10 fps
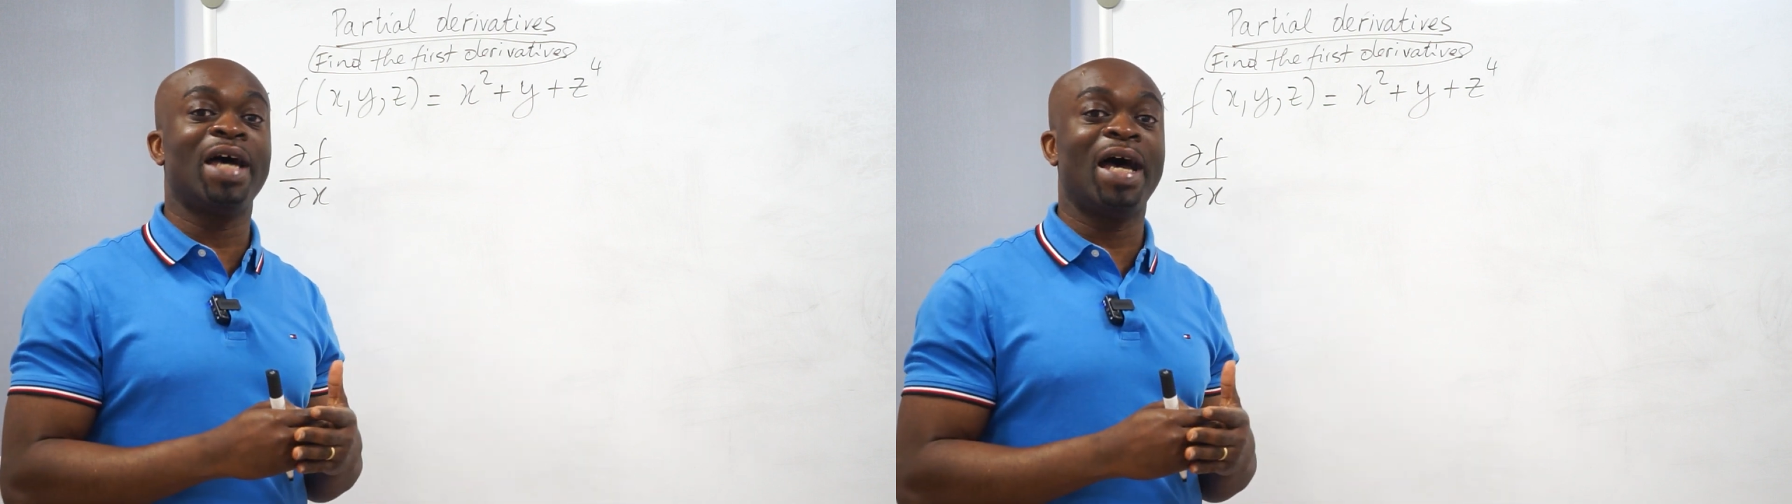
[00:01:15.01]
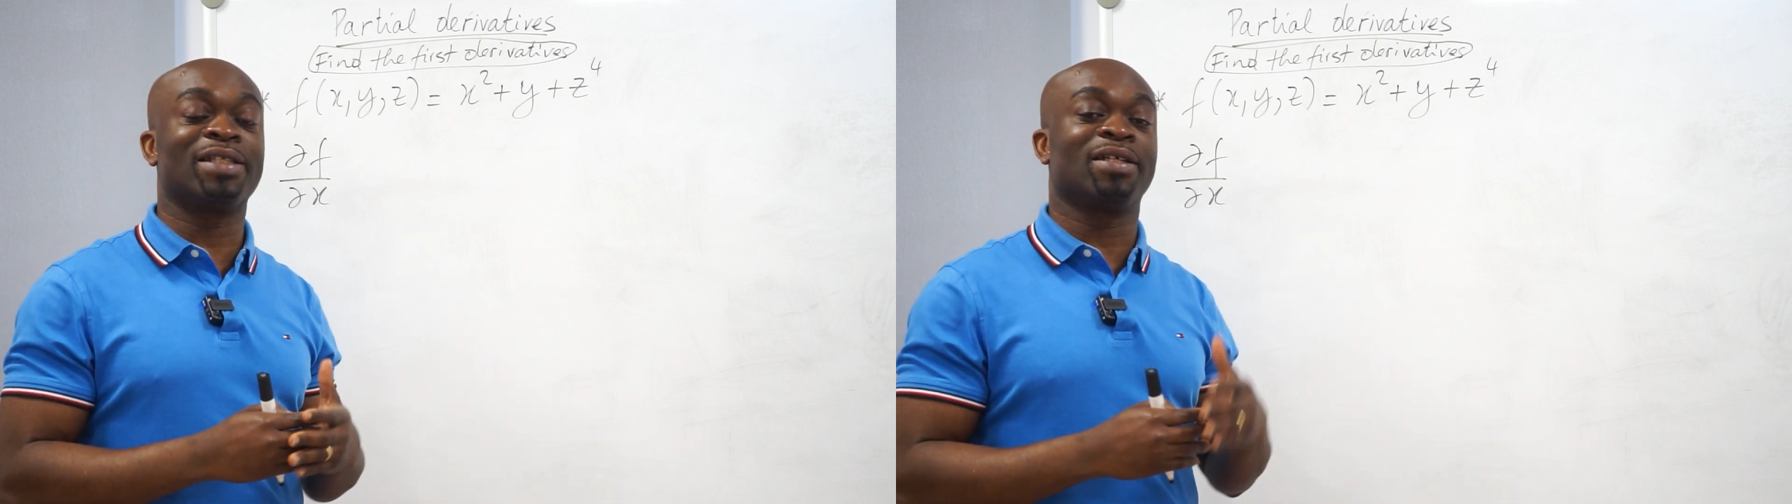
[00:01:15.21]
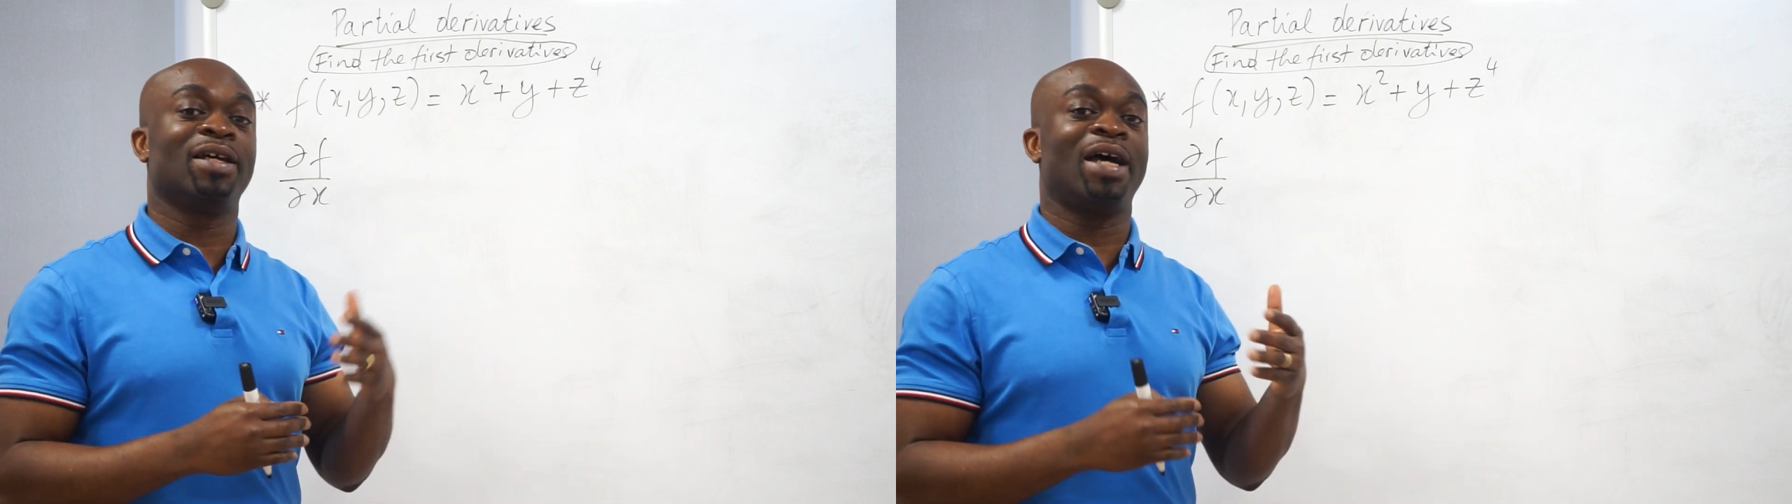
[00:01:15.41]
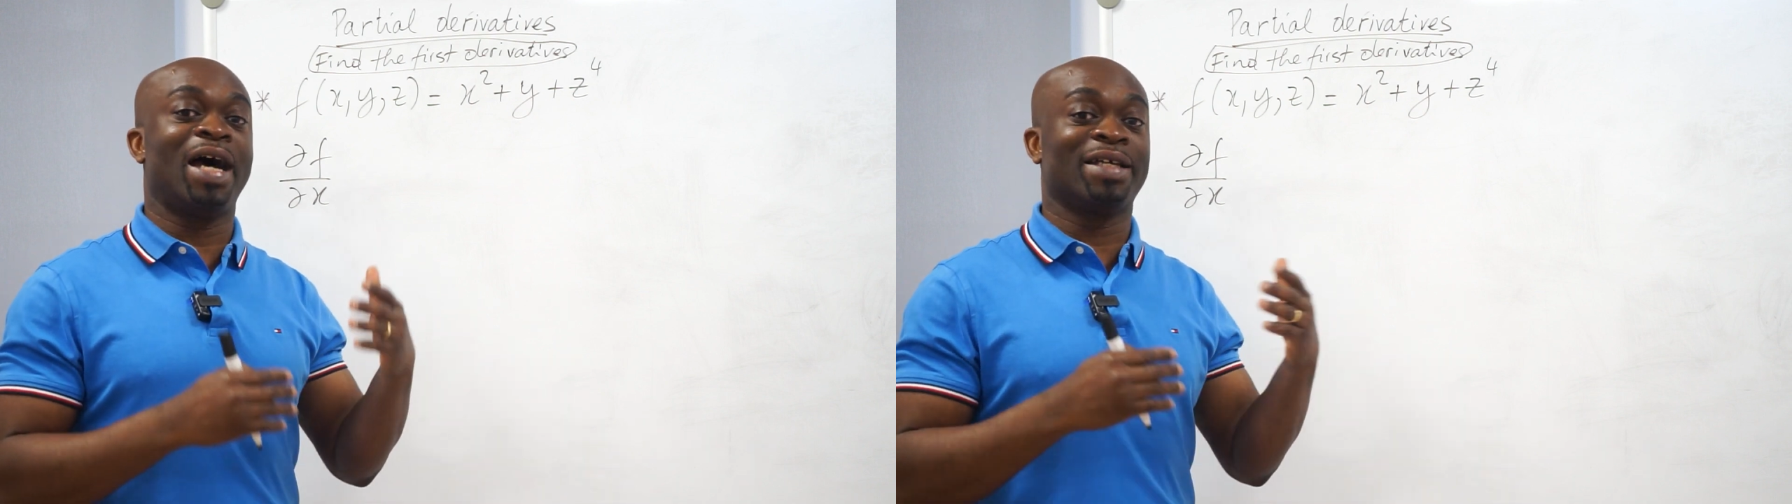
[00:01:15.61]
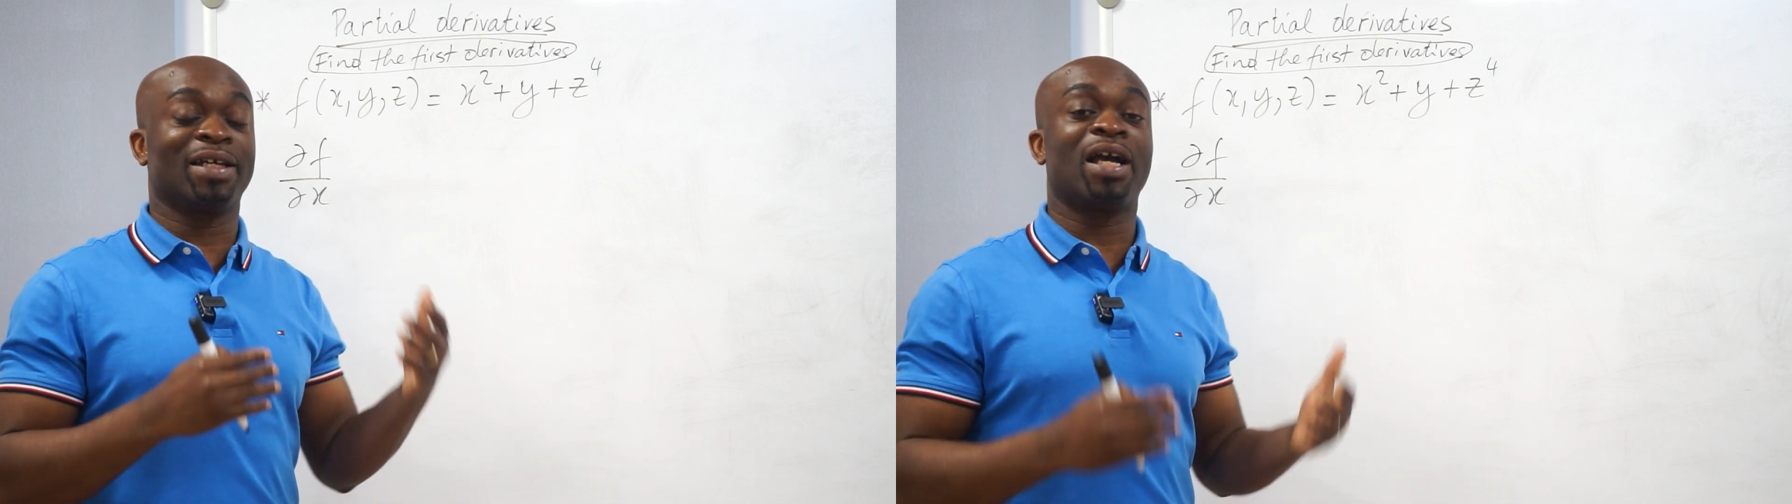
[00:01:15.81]
that
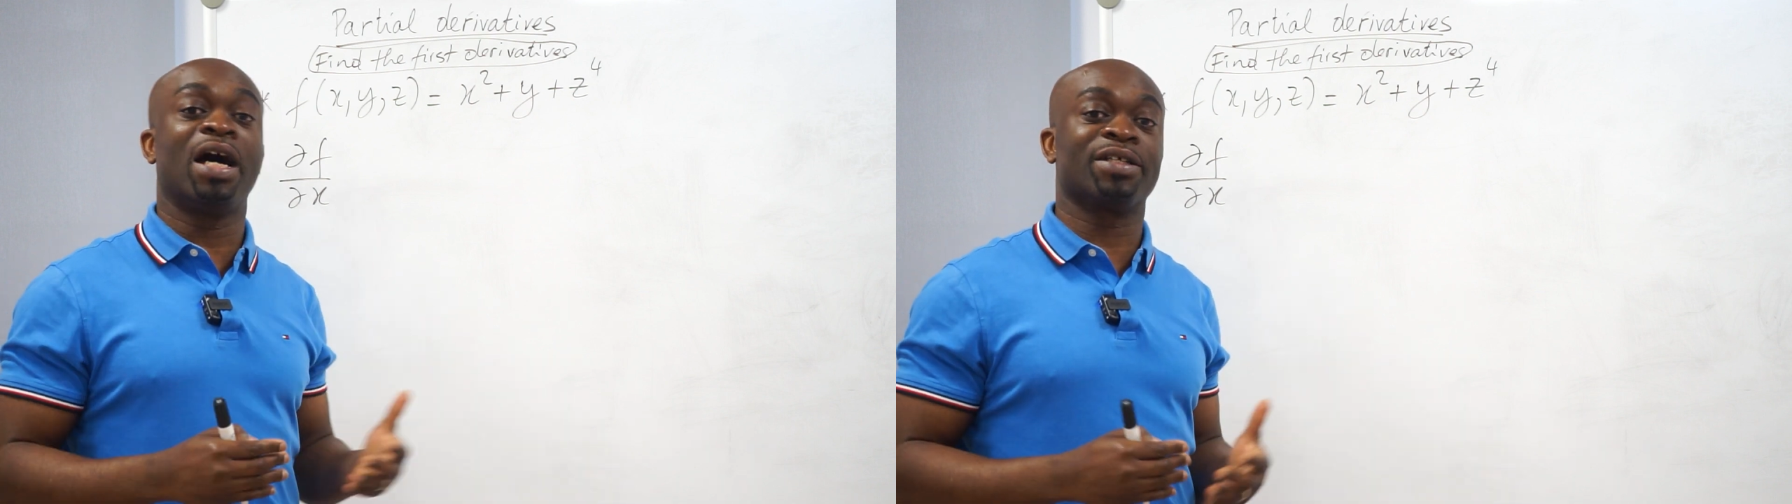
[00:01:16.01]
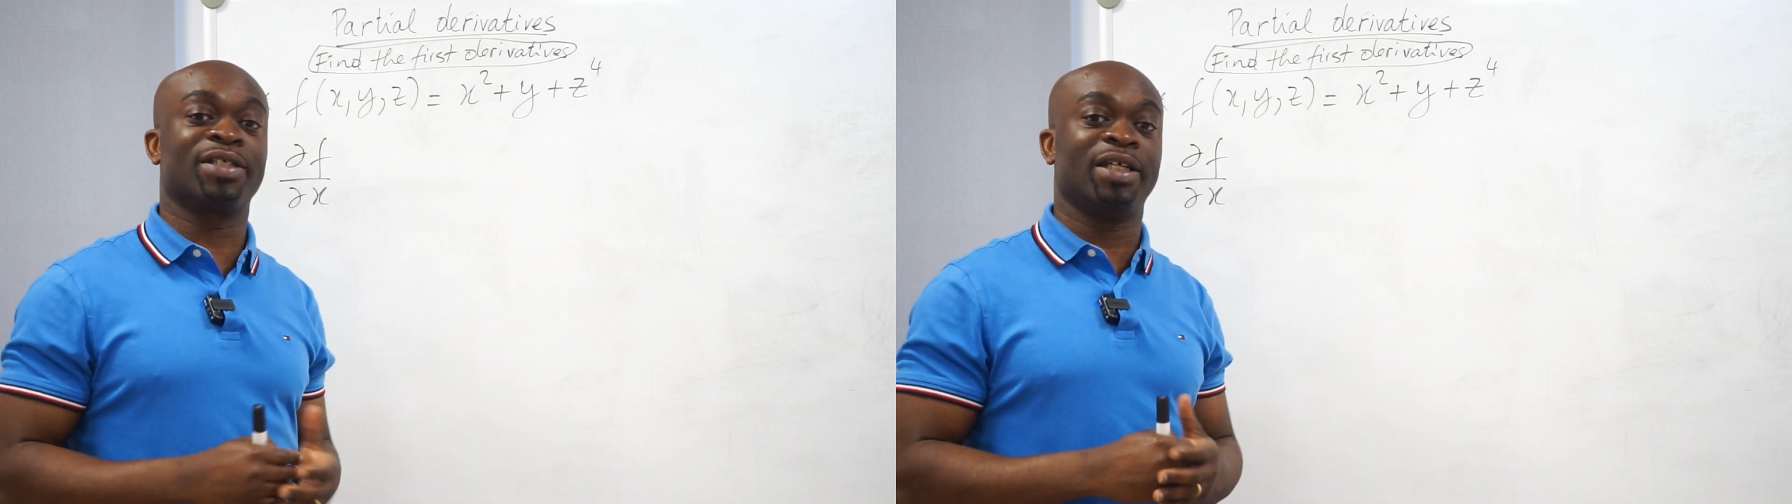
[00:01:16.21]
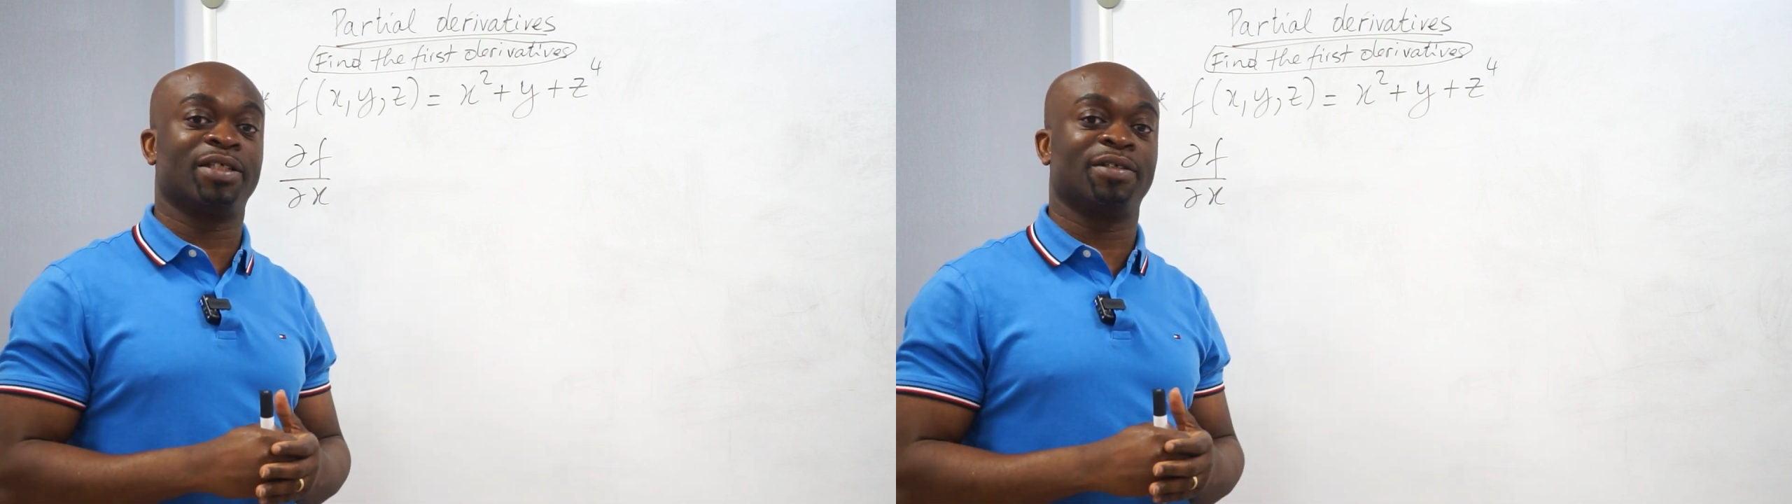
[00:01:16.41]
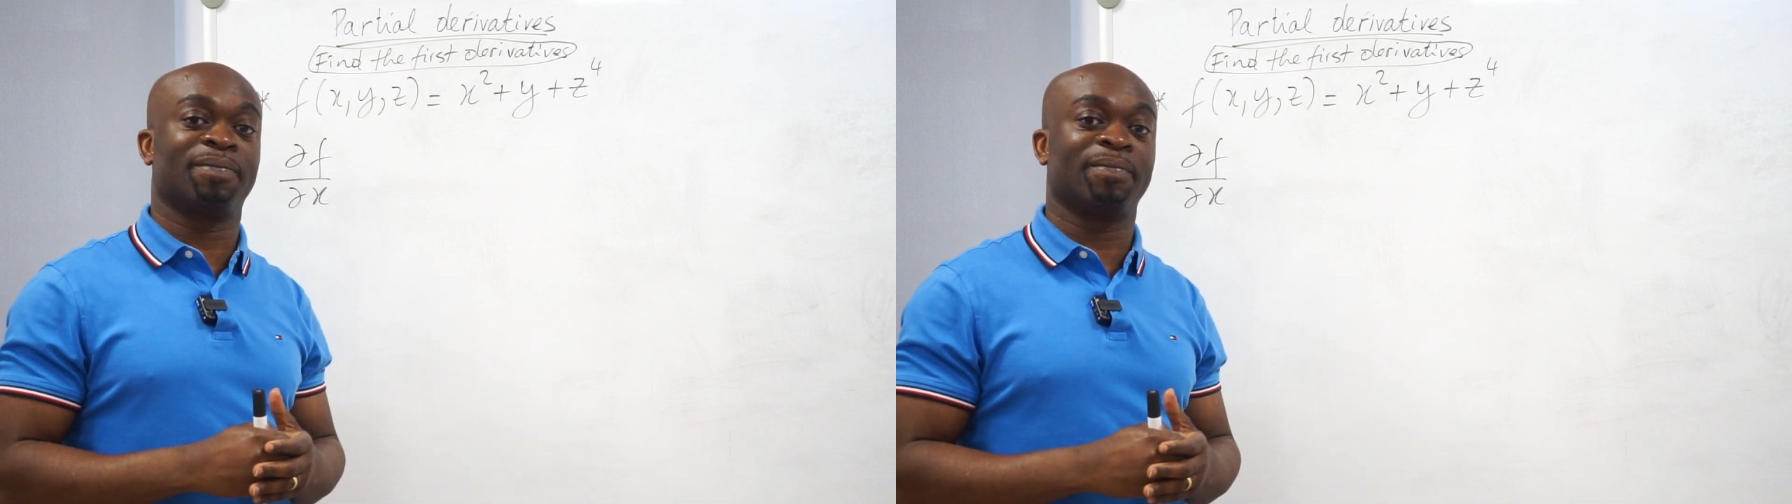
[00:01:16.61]
as a constant.